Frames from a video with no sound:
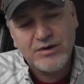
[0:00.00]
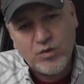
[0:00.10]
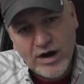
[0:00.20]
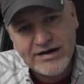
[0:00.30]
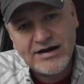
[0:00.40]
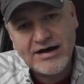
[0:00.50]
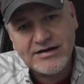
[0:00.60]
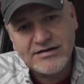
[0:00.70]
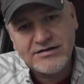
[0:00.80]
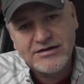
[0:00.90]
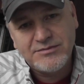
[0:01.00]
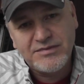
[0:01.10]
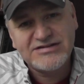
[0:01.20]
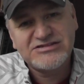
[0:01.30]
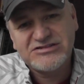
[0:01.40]
But why not?
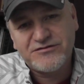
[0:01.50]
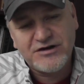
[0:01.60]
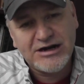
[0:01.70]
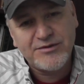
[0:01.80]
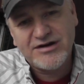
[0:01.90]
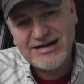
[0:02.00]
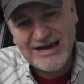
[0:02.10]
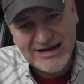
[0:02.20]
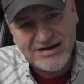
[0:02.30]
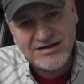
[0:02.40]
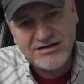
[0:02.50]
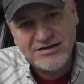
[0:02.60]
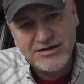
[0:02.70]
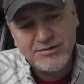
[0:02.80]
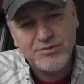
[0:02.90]
Because he's afraid I'm going to edit
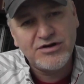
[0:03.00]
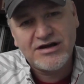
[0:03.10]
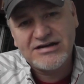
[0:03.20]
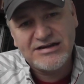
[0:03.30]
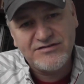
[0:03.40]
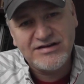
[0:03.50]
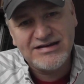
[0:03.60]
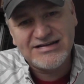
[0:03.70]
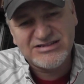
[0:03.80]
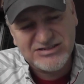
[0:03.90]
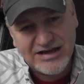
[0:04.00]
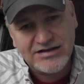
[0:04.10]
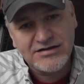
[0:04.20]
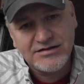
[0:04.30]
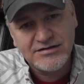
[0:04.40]
it, put it on a DVD, and
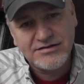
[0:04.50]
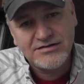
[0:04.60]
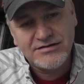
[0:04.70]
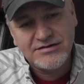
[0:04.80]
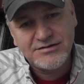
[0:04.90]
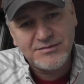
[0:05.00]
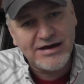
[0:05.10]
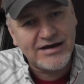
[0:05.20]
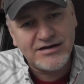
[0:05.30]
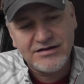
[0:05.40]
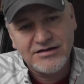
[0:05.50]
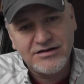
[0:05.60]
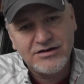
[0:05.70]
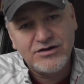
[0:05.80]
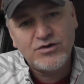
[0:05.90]
sell it? Matt,
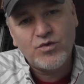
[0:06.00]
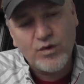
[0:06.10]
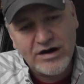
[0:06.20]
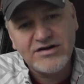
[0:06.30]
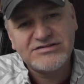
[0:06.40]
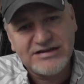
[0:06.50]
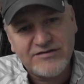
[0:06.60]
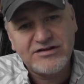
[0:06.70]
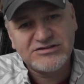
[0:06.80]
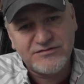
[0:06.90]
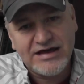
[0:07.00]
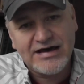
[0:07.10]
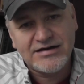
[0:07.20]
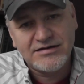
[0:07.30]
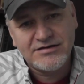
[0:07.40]
where is the evidence of
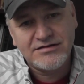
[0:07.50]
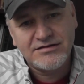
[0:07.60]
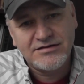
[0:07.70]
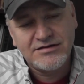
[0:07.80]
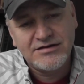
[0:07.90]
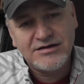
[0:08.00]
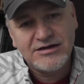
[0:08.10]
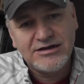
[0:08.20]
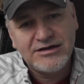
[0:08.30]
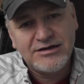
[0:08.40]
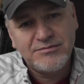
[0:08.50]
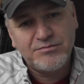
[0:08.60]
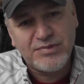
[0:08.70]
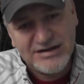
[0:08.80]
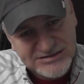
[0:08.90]
that?
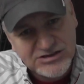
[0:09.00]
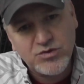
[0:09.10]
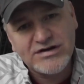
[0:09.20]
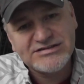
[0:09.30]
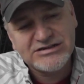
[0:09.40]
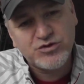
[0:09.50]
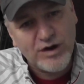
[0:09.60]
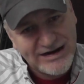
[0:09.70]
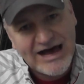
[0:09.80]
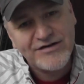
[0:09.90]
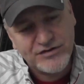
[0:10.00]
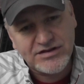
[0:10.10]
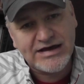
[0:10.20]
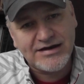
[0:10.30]
But listen to what he says right after